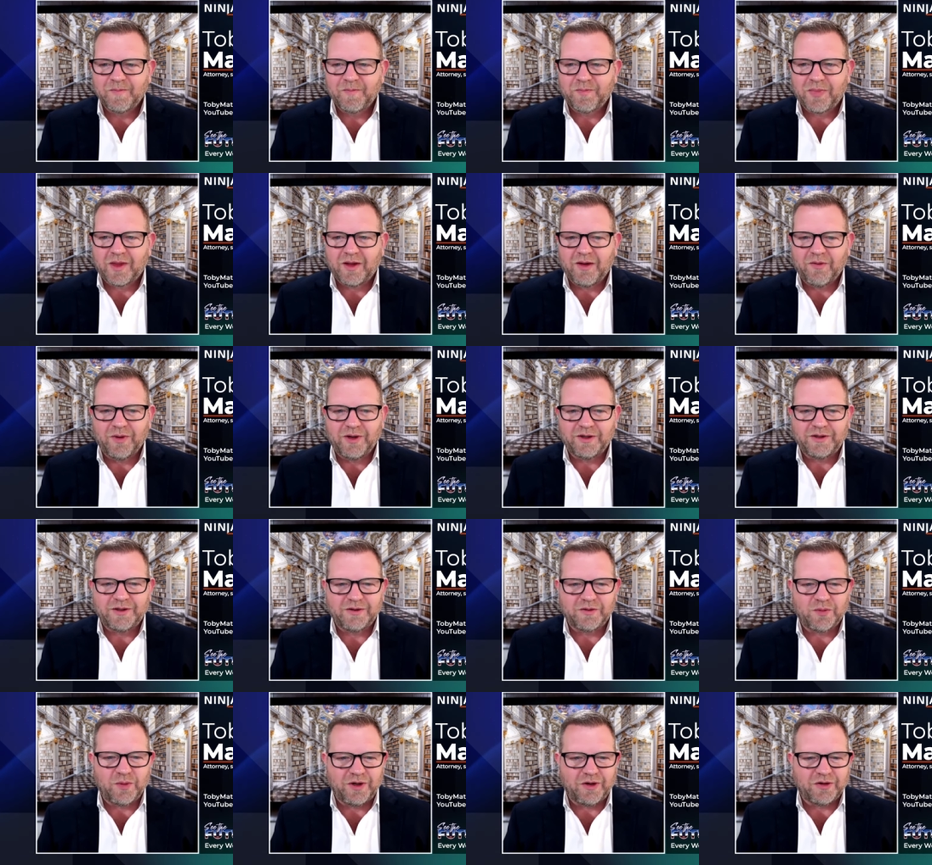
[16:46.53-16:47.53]
which
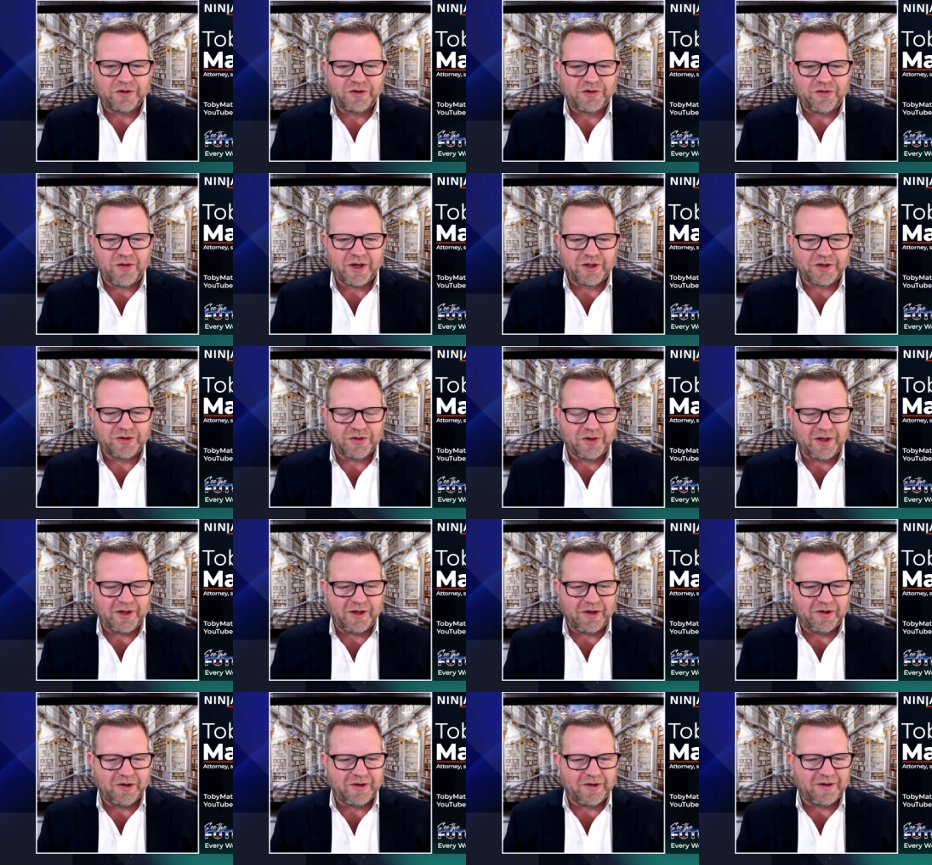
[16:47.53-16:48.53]
is when you're structuring
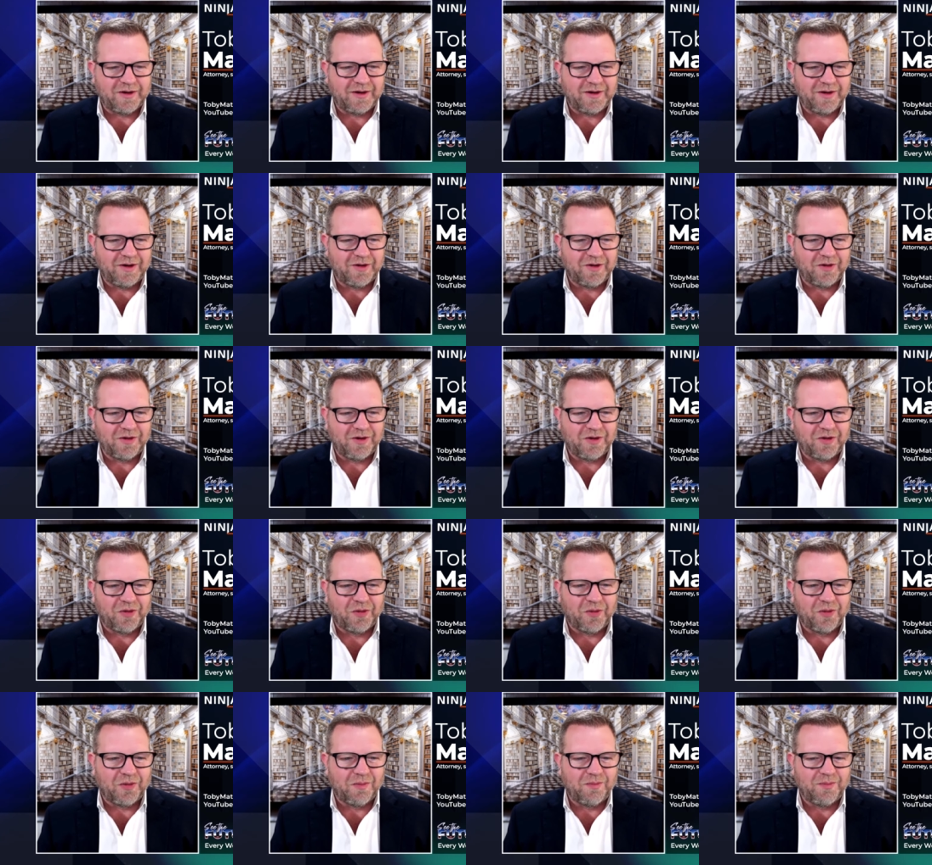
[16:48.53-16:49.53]
your your your
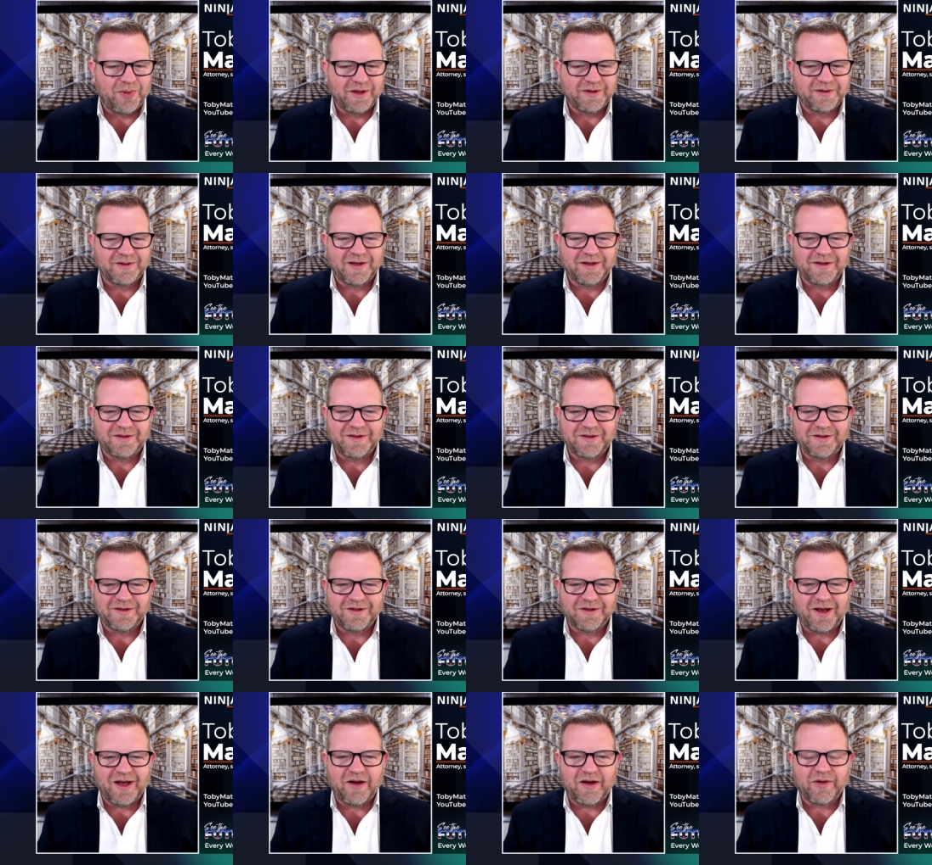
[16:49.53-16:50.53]
whole business, is
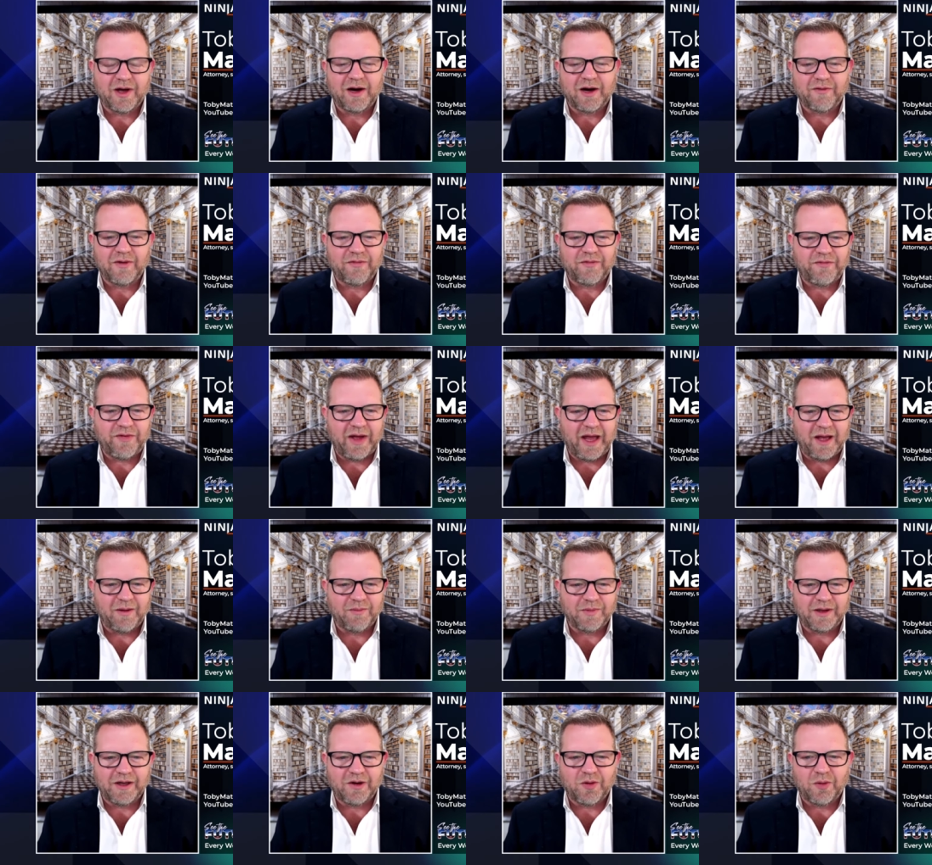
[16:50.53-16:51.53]
you have kind of a
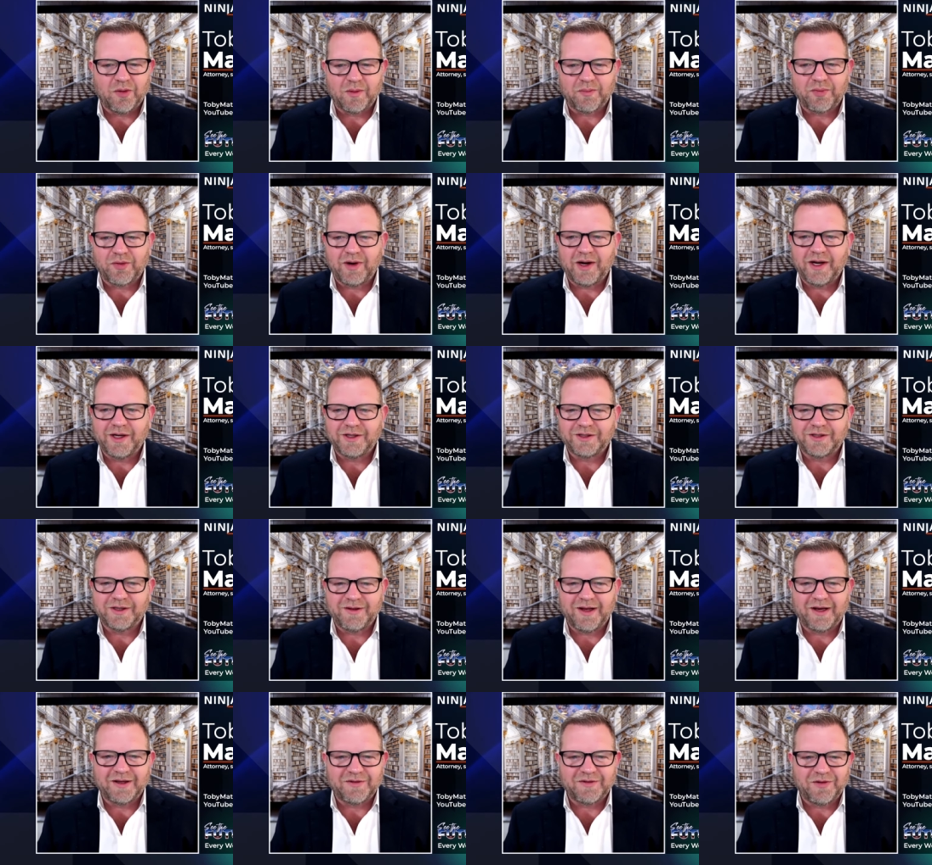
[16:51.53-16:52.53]
family corporation
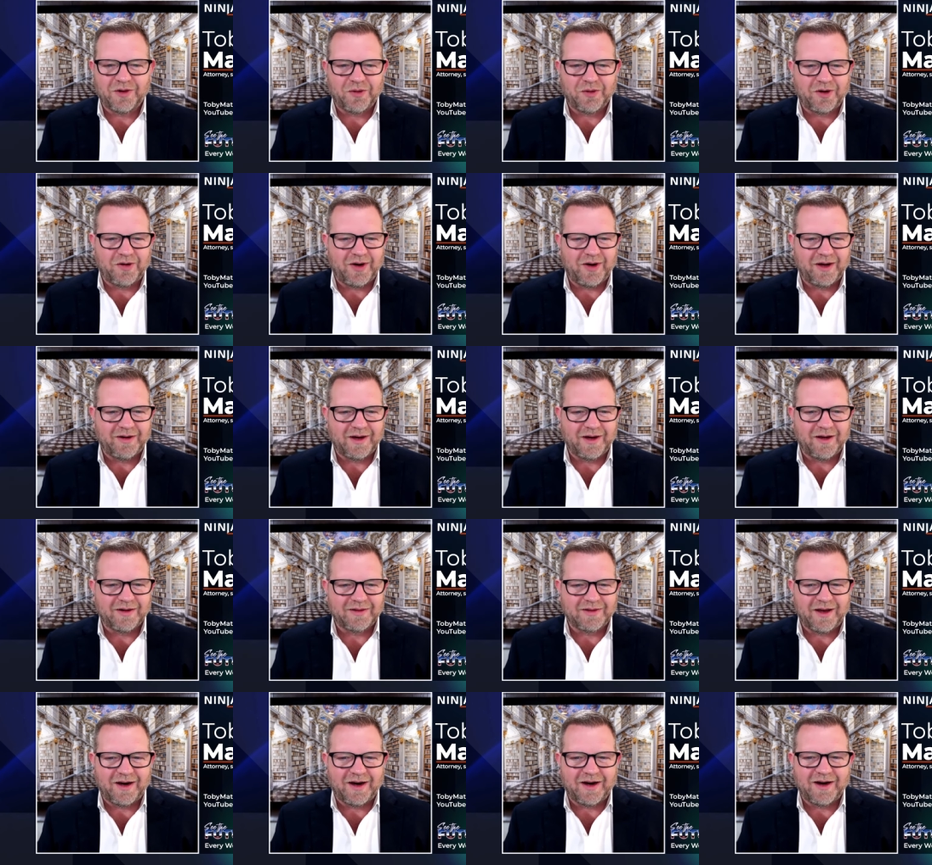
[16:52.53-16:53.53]
that's flowing around out
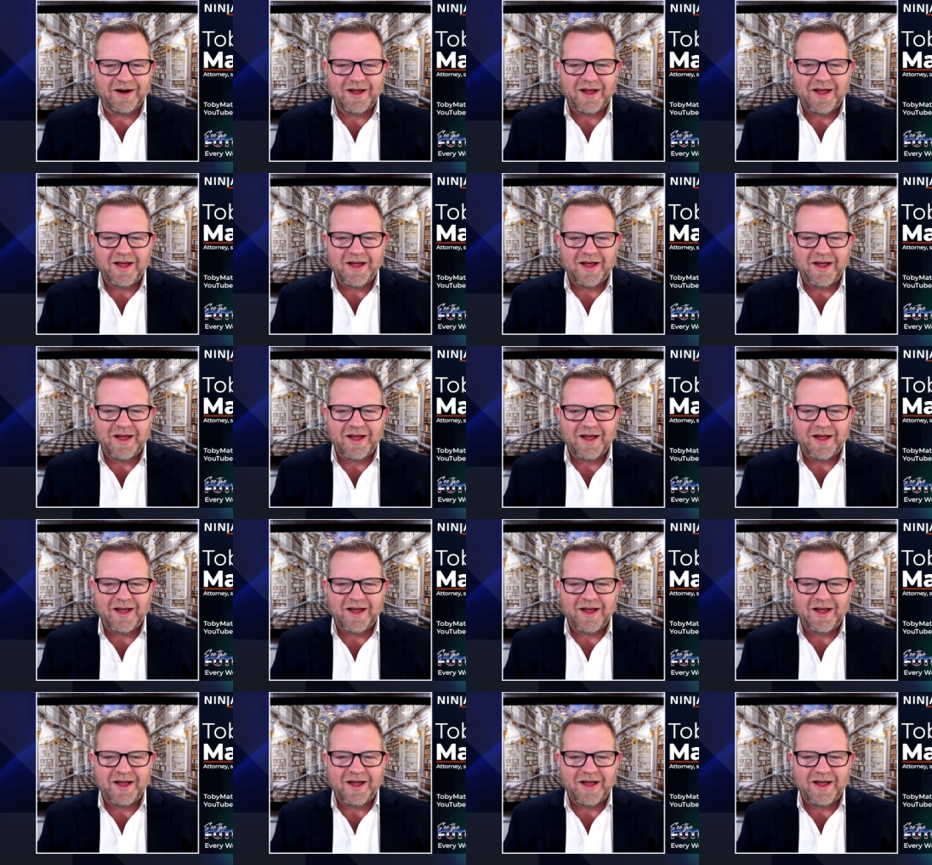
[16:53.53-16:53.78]
there